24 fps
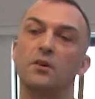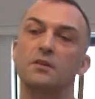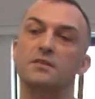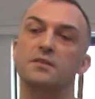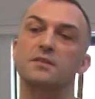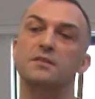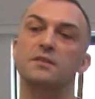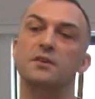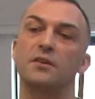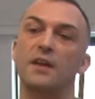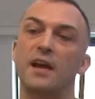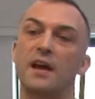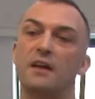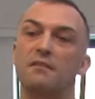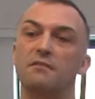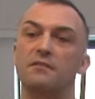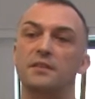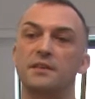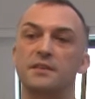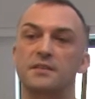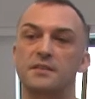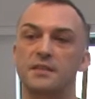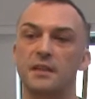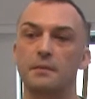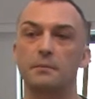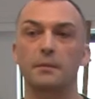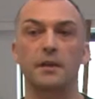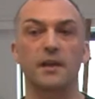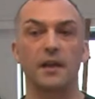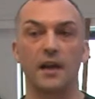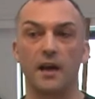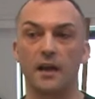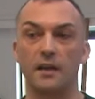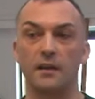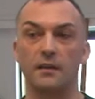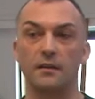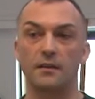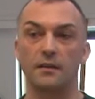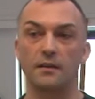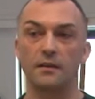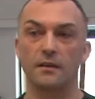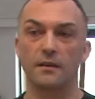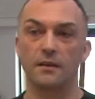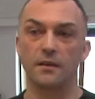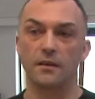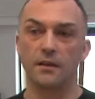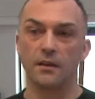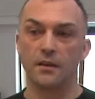boxes gonna have the same color,
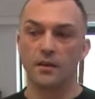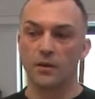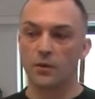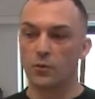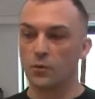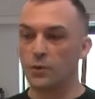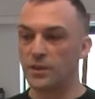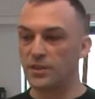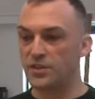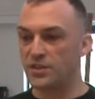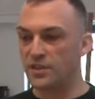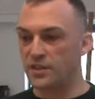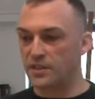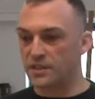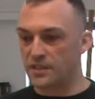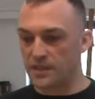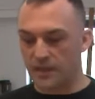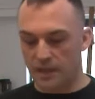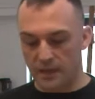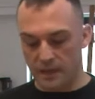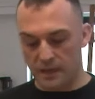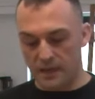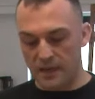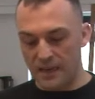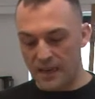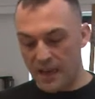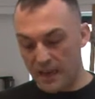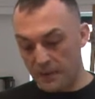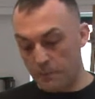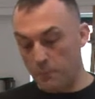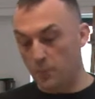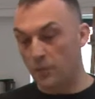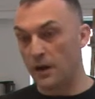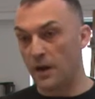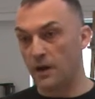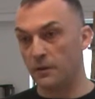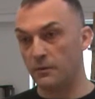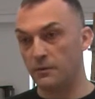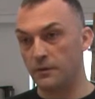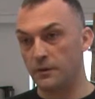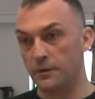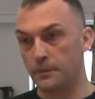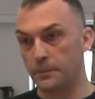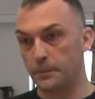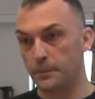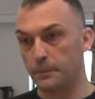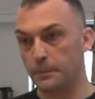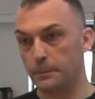which is light
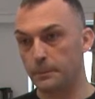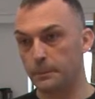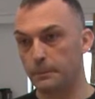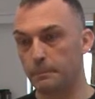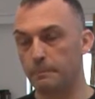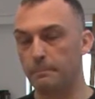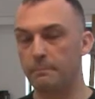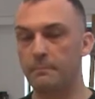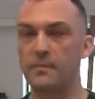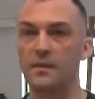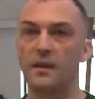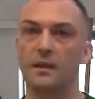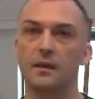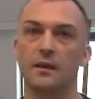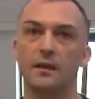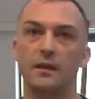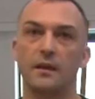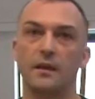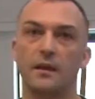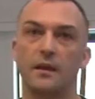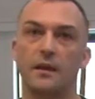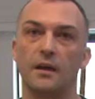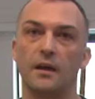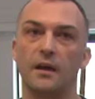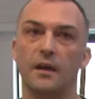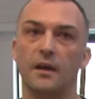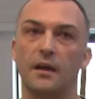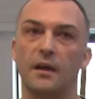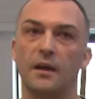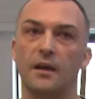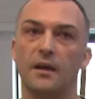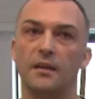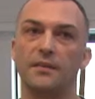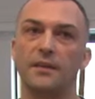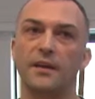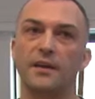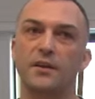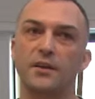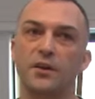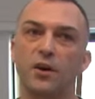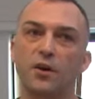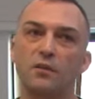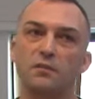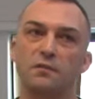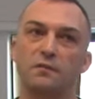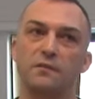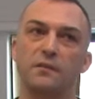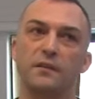brown. The
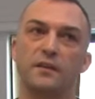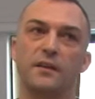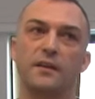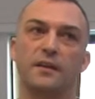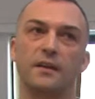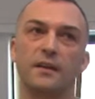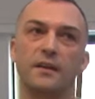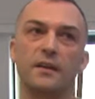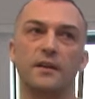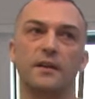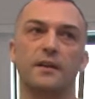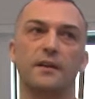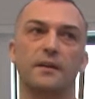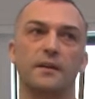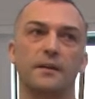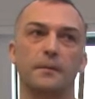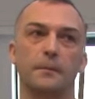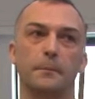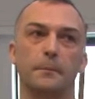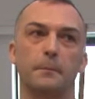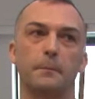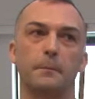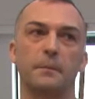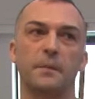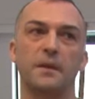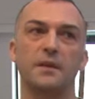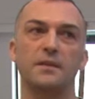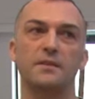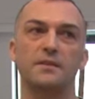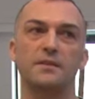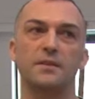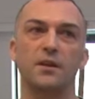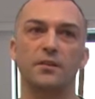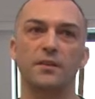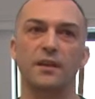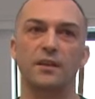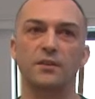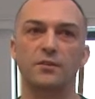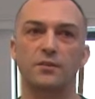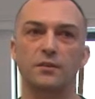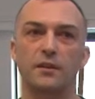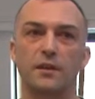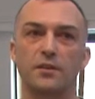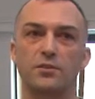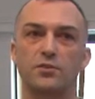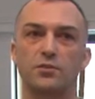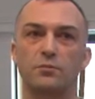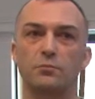coffee is not the
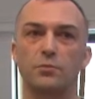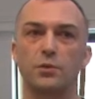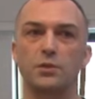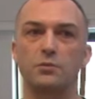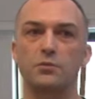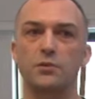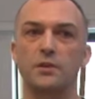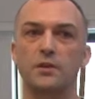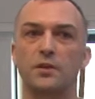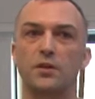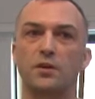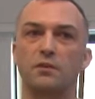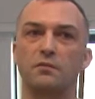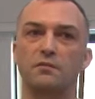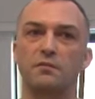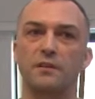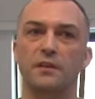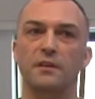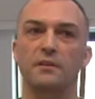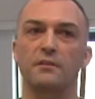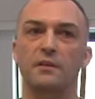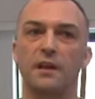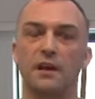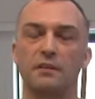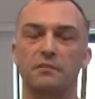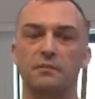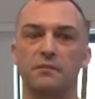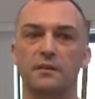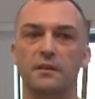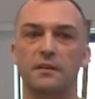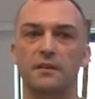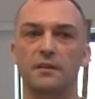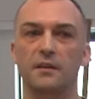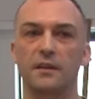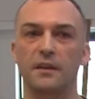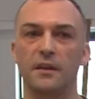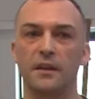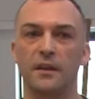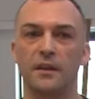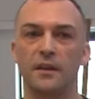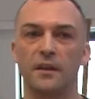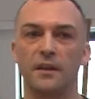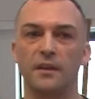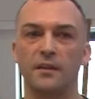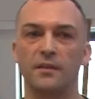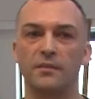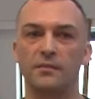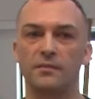connection between coffee and graphic.
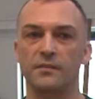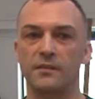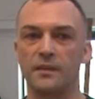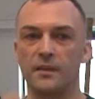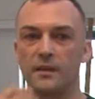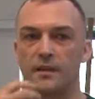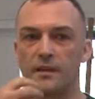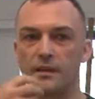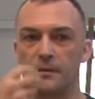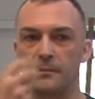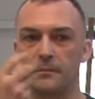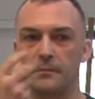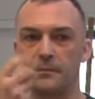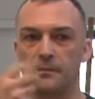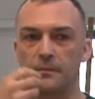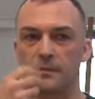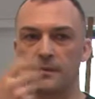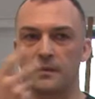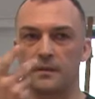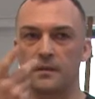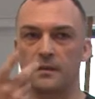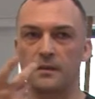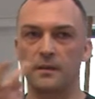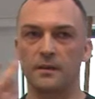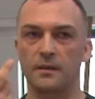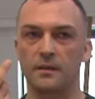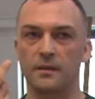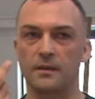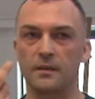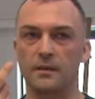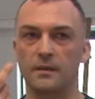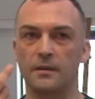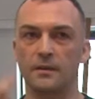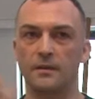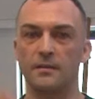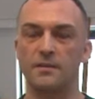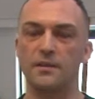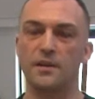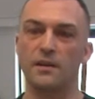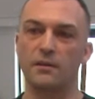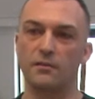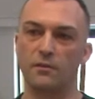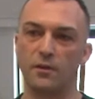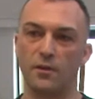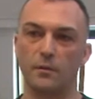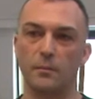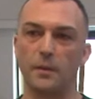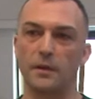Is the
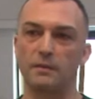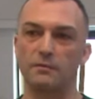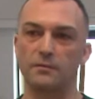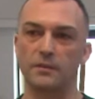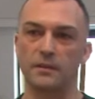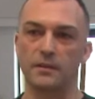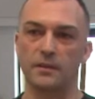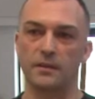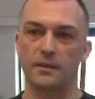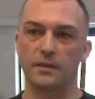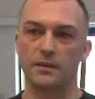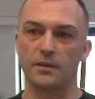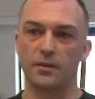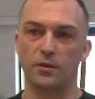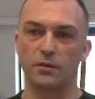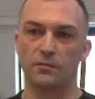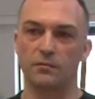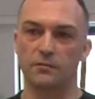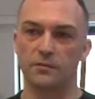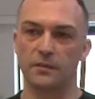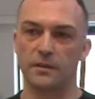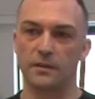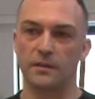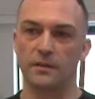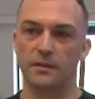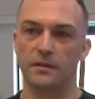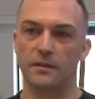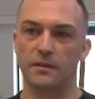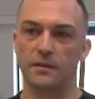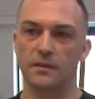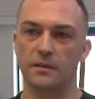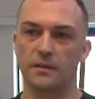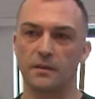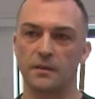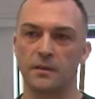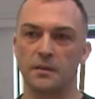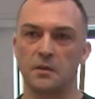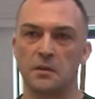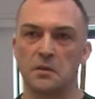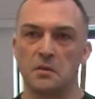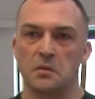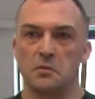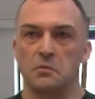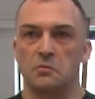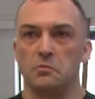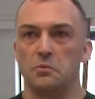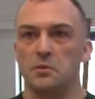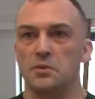aroma of the coffee,
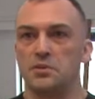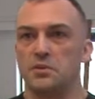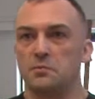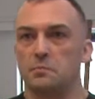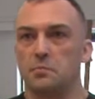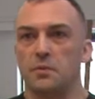which